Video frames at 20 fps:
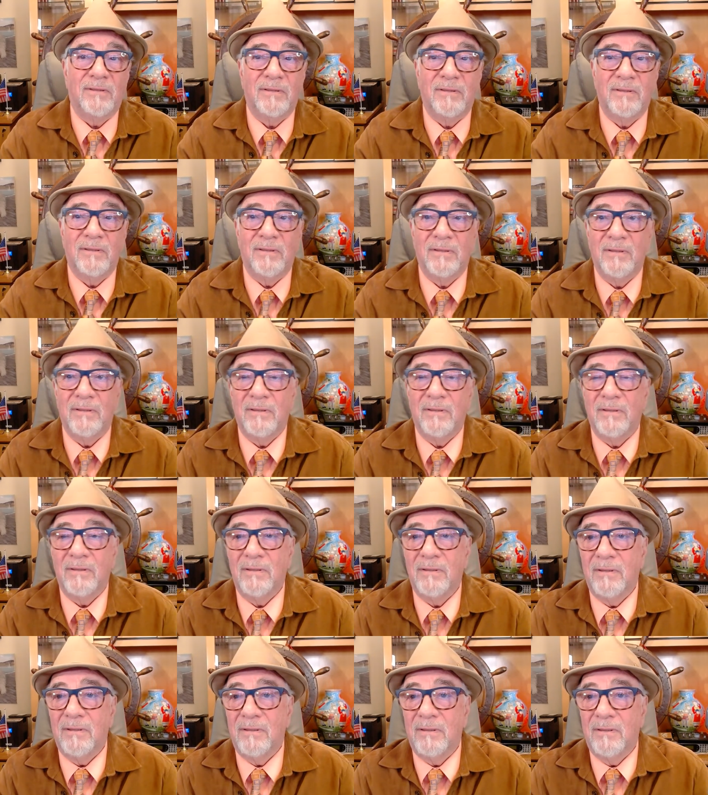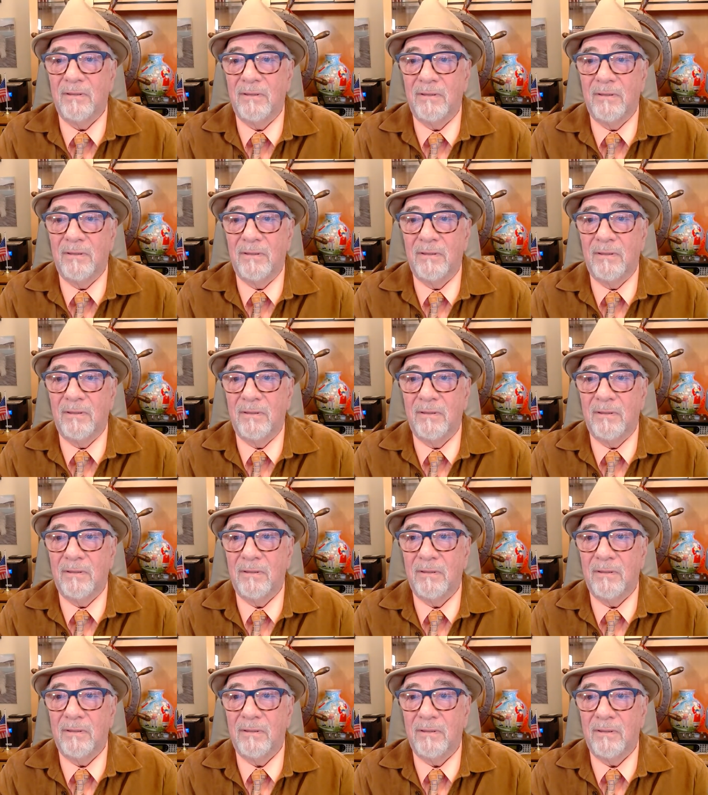
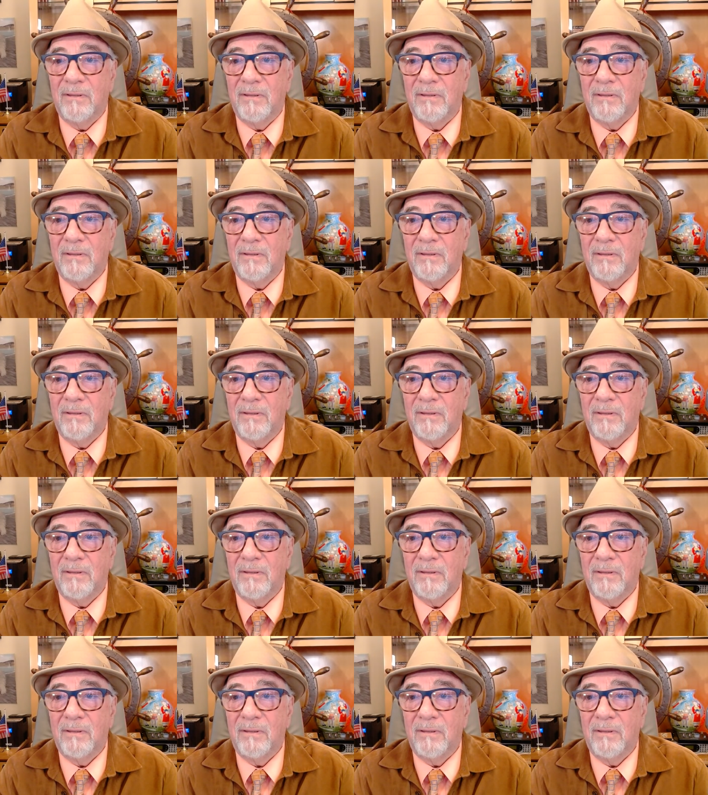No one is speaking in this clip.